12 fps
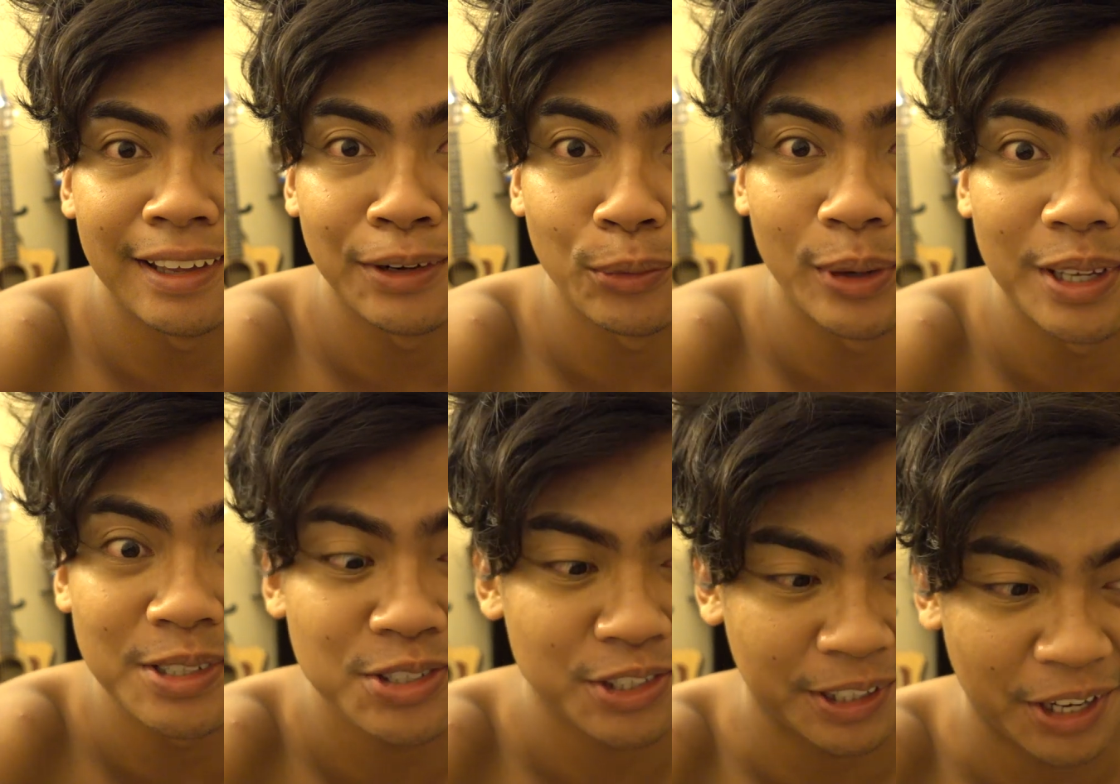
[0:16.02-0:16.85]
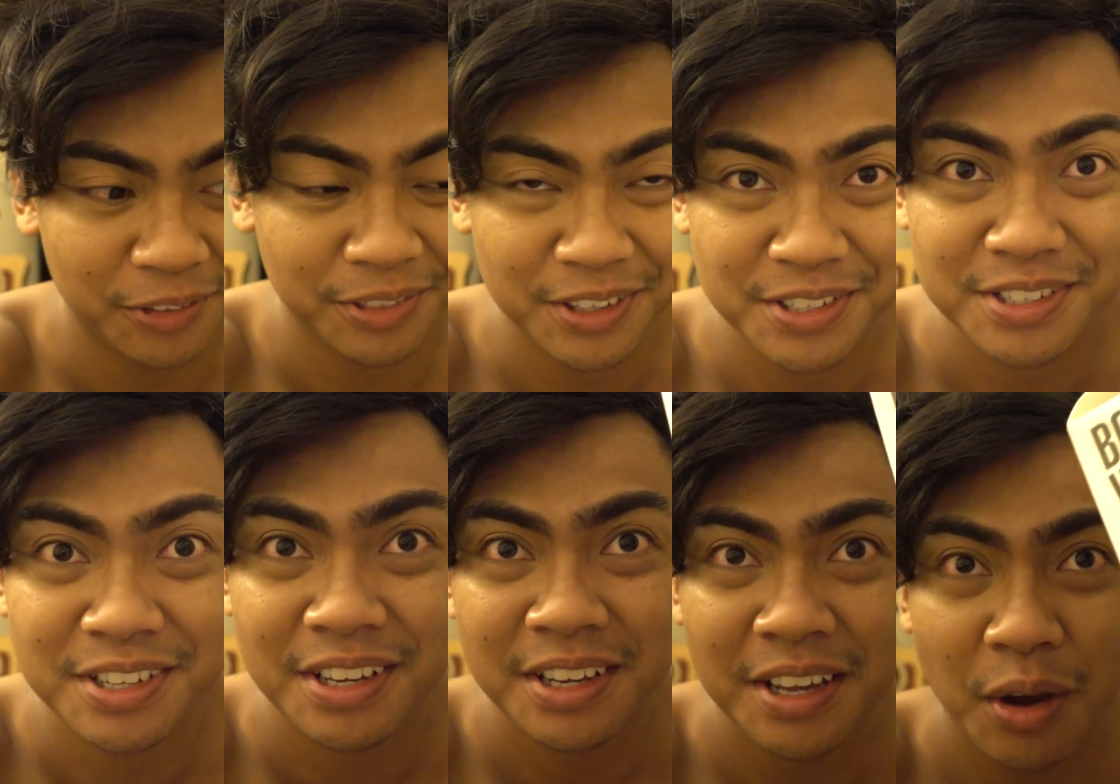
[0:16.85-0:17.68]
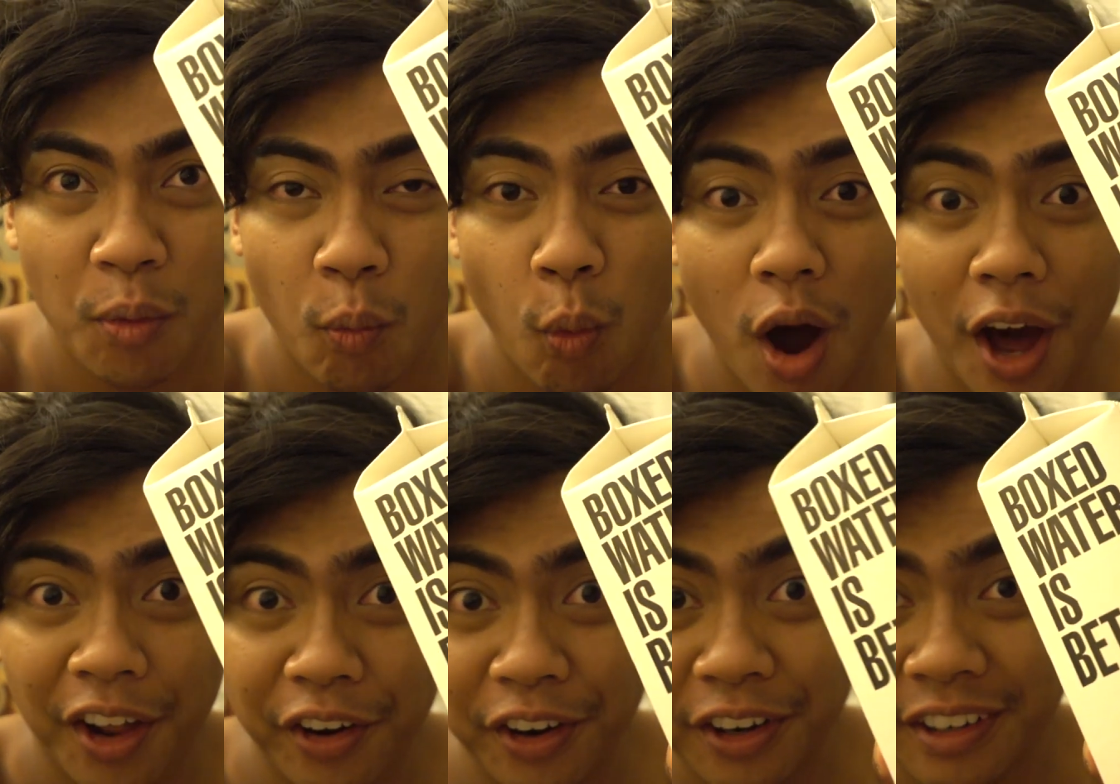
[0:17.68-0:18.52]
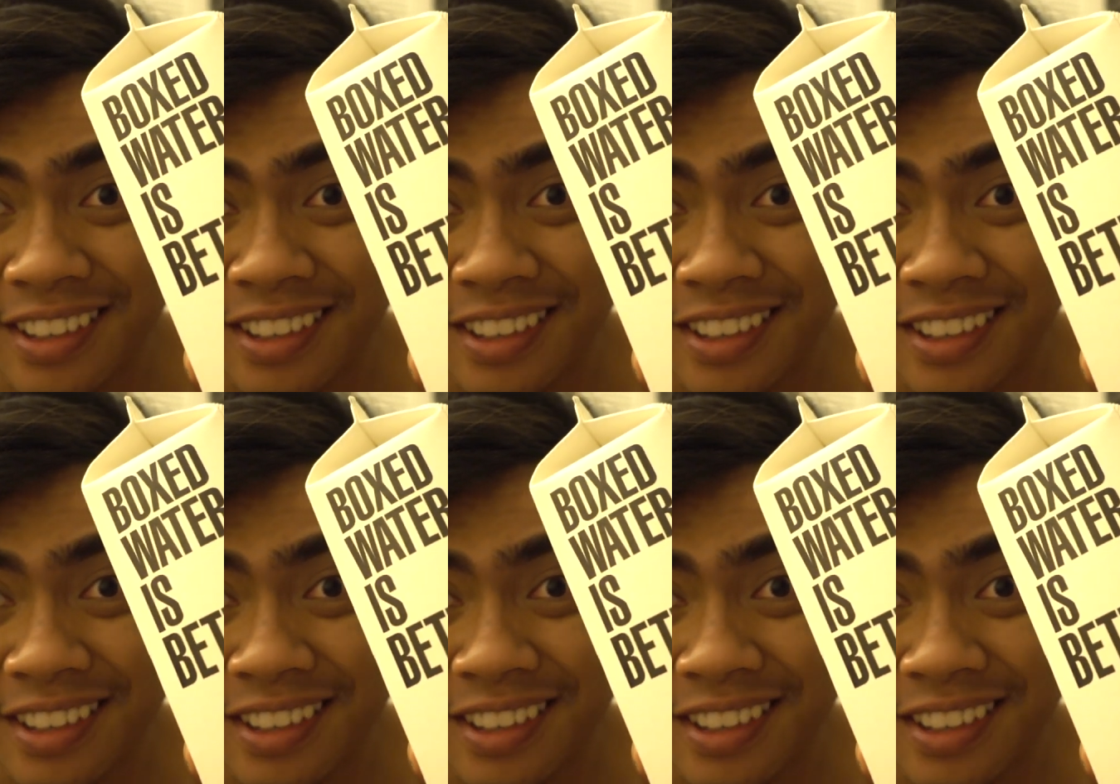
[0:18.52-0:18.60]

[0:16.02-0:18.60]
Anyways, check out this water.